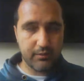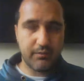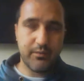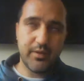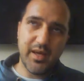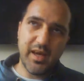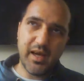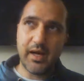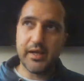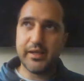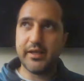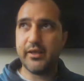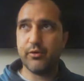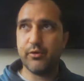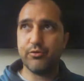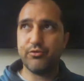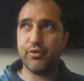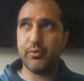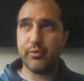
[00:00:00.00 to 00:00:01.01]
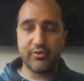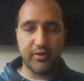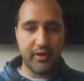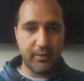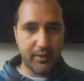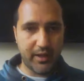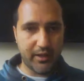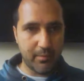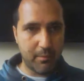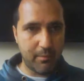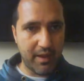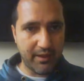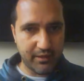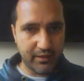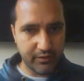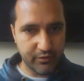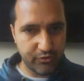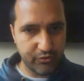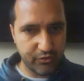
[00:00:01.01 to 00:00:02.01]
ideals, shall we say, about the
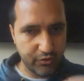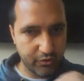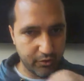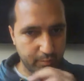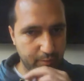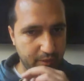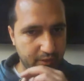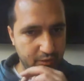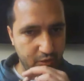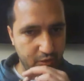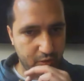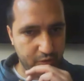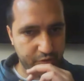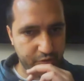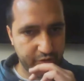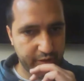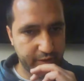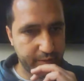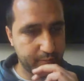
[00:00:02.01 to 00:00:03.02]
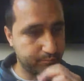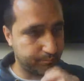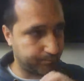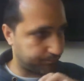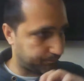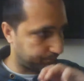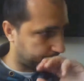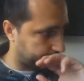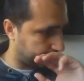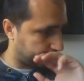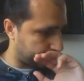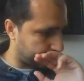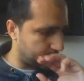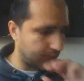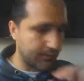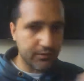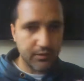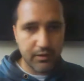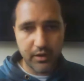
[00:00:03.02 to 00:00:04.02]
methods or methodology
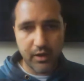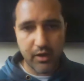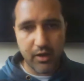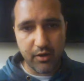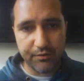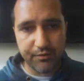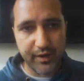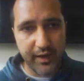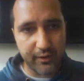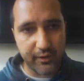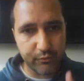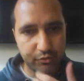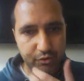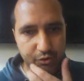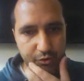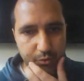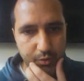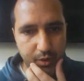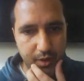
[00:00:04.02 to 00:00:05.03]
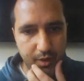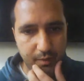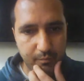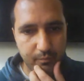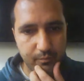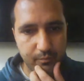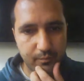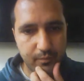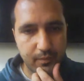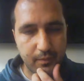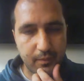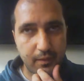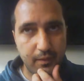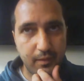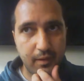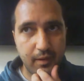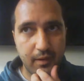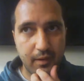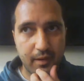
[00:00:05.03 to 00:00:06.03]
of how to
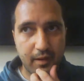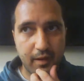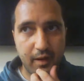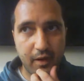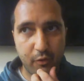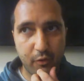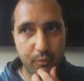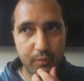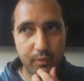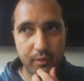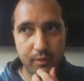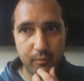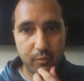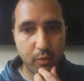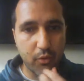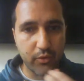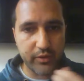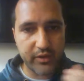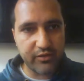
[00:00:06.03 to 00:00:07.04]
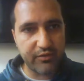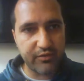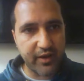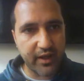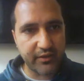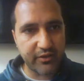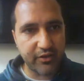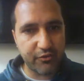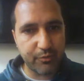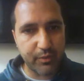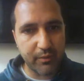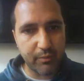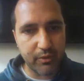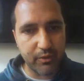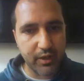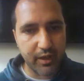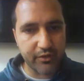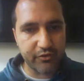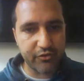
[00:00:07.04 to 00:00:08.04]
help more disadvantaged people.
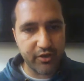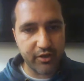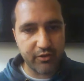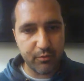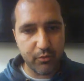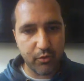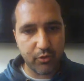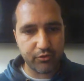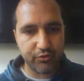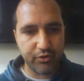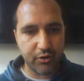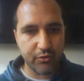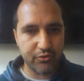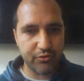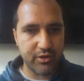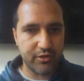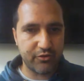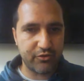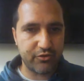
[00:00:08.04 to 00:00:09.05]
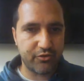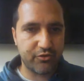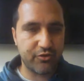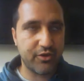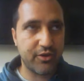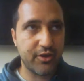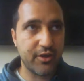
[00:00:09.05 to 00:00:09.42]
Like, she's more socialist,